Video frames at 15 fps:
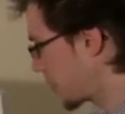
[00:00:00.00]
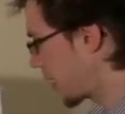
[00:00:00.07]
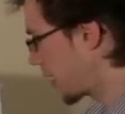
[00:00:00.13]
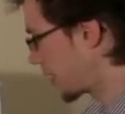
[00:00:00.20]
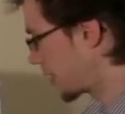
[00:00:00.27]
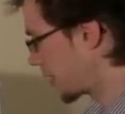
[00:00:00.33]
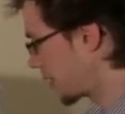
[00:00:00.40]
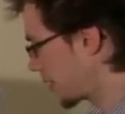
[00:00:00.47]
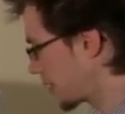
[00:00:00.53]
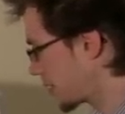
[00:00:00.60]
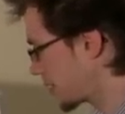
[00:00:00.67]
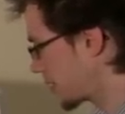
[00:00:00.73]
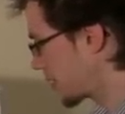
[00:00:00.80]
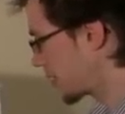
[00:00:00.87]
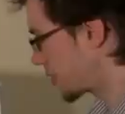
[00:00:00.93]
minor,
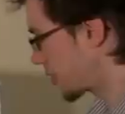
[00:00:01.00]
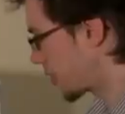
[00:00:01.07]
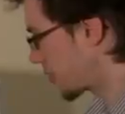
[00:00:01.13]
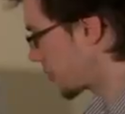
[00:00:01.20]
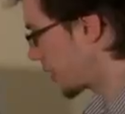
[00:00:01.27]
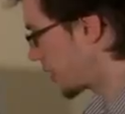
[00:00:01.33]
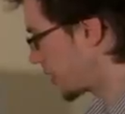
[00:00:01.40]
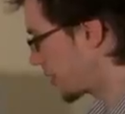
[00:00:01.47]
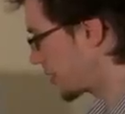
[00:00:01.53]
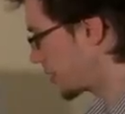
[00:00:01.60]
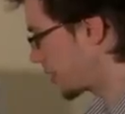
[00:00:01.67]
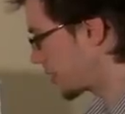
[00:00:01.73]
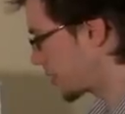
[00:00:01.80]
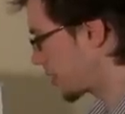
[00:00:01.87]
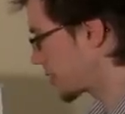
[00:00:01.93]
C sharp minor,
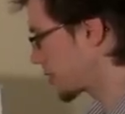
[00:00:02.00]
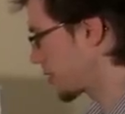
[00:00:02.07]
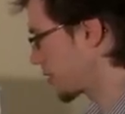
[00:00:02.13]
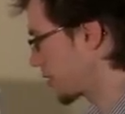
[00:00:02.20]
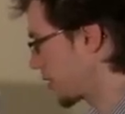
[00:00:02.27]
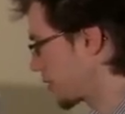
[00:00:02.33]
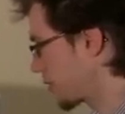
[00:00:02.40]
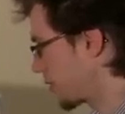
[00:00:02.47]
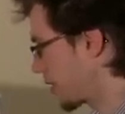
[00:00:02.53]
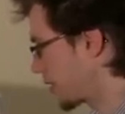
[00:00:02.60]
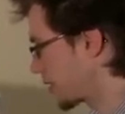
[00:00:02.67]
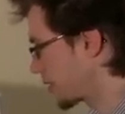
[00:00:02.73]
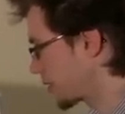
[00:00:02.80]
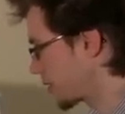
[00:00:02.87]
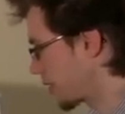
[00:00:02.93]
G sharp, so I've gone
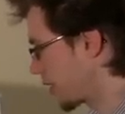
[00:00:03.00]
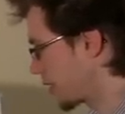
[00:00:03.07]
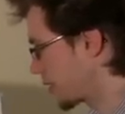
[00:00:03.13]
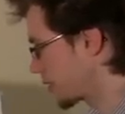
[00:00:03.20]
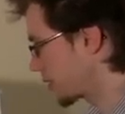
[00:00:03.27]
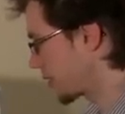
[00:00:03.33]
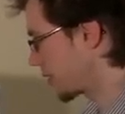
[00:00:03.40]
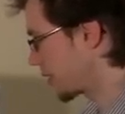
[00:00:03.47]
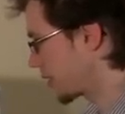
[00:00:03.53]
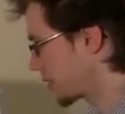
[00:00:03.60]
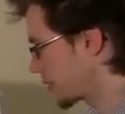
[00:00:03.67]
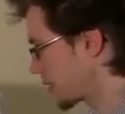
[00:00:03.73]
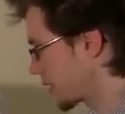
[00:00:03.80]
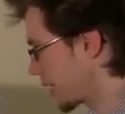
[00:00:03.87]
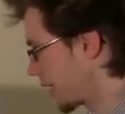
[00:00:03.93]
Father Charles
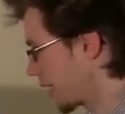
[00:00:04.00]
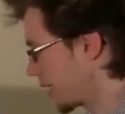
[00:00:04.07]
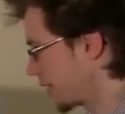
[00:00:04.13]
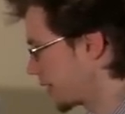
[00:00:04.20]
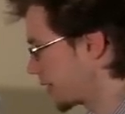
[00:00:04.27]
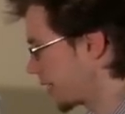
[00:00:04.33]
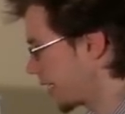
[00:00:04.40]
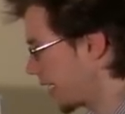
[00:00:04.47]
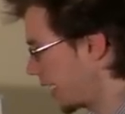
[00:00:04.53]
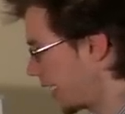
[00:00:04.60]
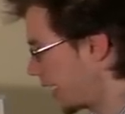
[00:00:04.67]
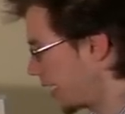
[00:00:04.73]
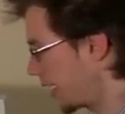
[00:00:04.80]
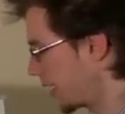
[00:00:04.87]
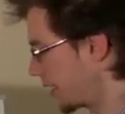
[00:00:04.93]
goes down
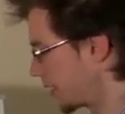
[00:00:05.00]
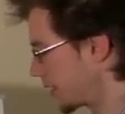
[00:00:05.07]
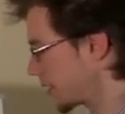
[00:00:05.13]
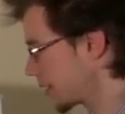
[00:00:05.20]
and.